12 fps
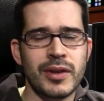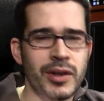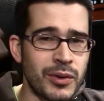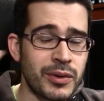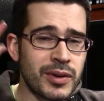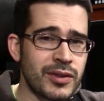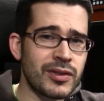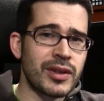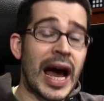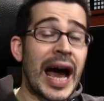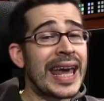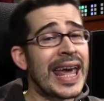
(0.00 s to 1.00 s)
you know,
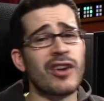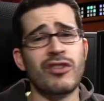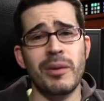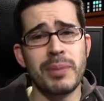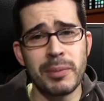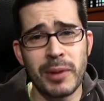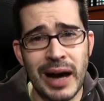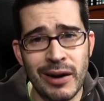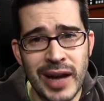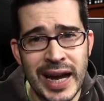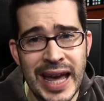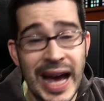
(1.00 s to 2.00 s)
I can't shut people
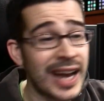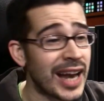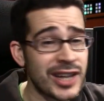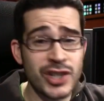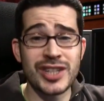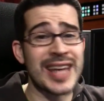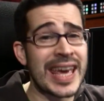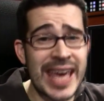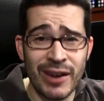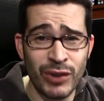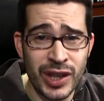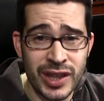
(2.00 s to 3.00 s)
out. I, I, I just
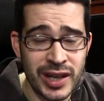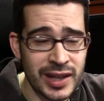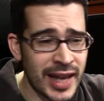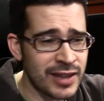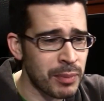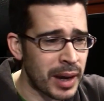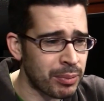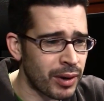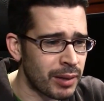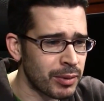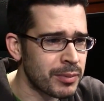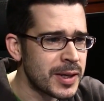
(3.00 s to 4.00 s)
take everything in. That's my
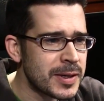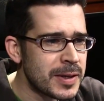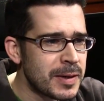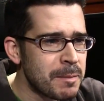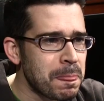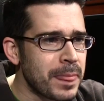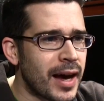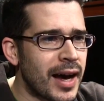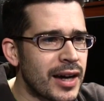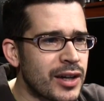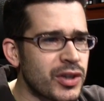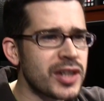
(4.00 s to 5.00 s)
problem.
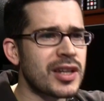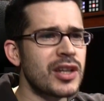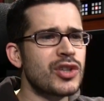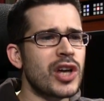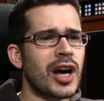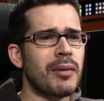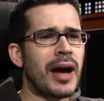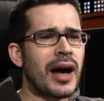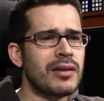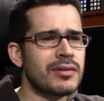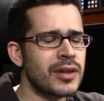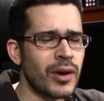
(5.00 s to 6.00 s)
Uh, Chris, can you talk
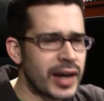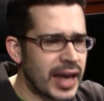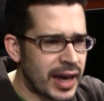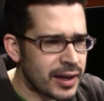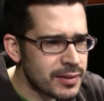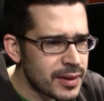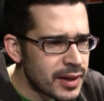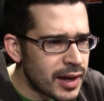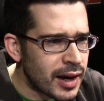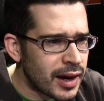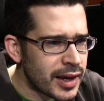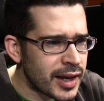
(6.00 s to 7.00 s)
about? No, I can't.
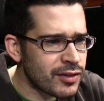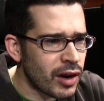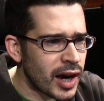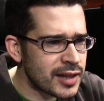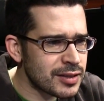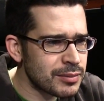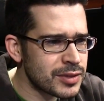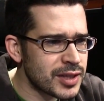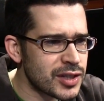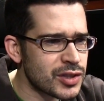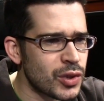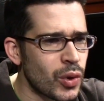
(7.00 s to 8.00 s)
Uh, it's awesome,
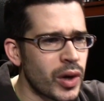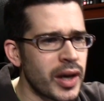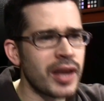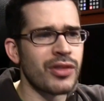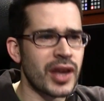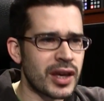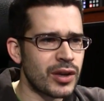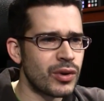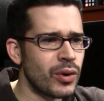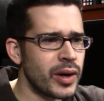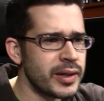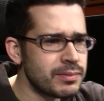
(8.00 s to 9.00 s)
says Noi. Thank
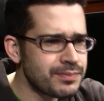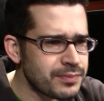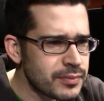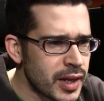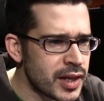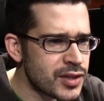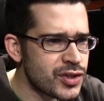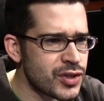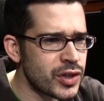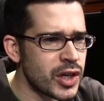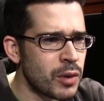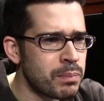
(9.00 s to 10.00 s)
you, Noi. Is
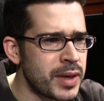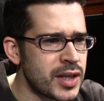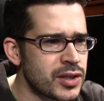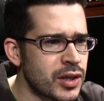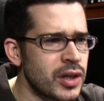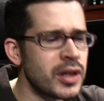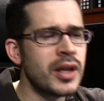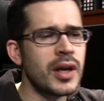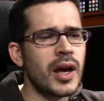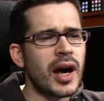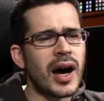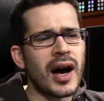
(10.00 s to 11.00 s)
Studio Beats good?
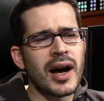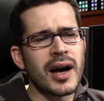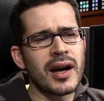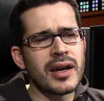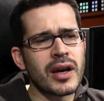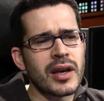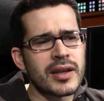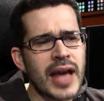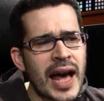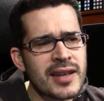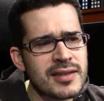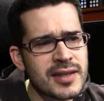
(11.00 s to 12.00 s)
Uh,
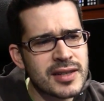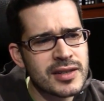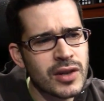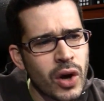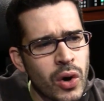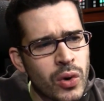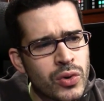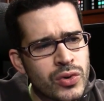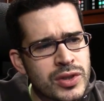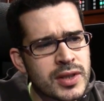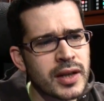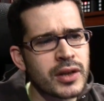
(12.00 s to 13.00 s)
asks, this is
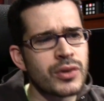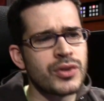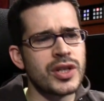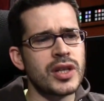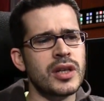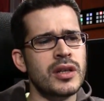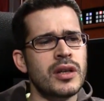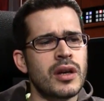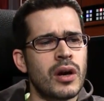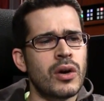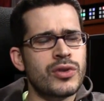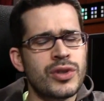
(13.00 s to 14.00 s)
Hose Taguchi
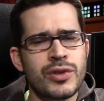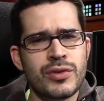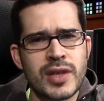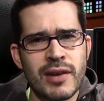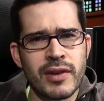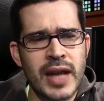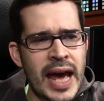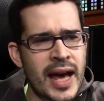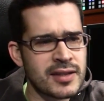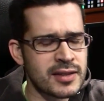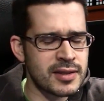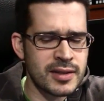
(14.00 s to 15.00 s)
0227
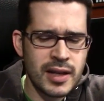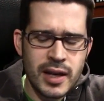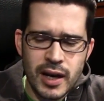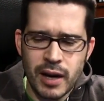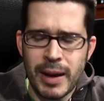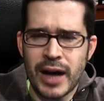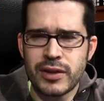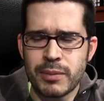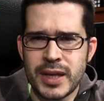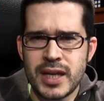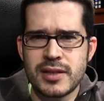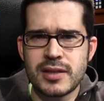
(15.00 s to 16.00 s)
asks about
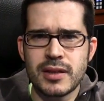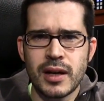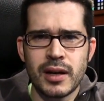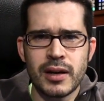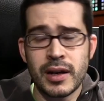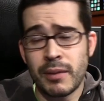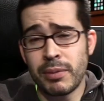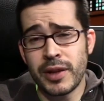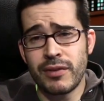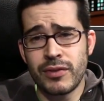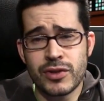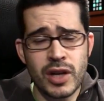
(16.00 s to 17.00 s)
the beats, uh, and I
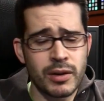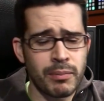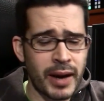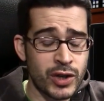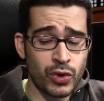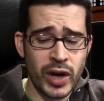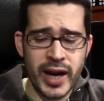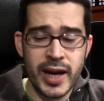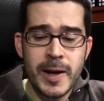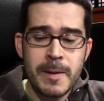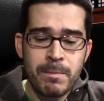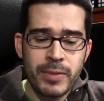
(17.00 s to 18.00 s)
believe by
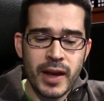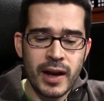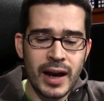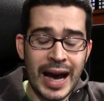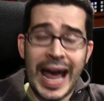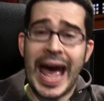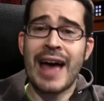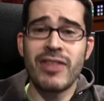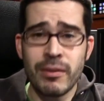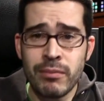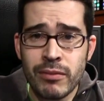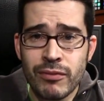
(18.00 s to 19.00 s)
Dre. Uh, I
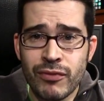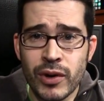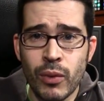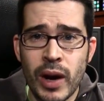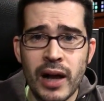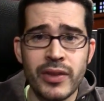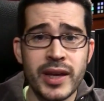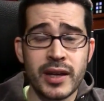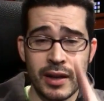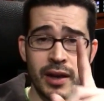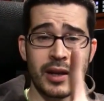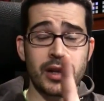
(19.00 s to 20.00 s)
had them for a while,
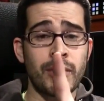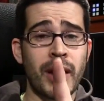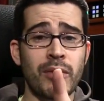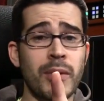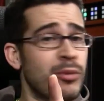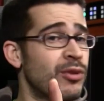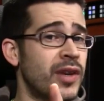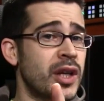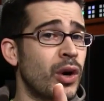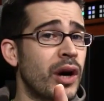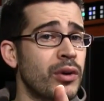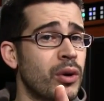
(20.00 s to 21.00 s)
they, and you might remember the
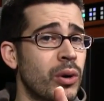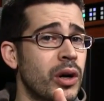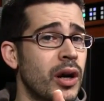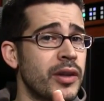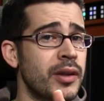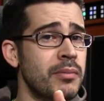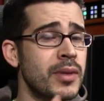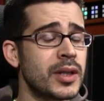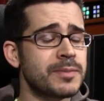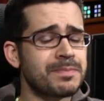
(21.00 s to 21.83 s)
video I recorded on them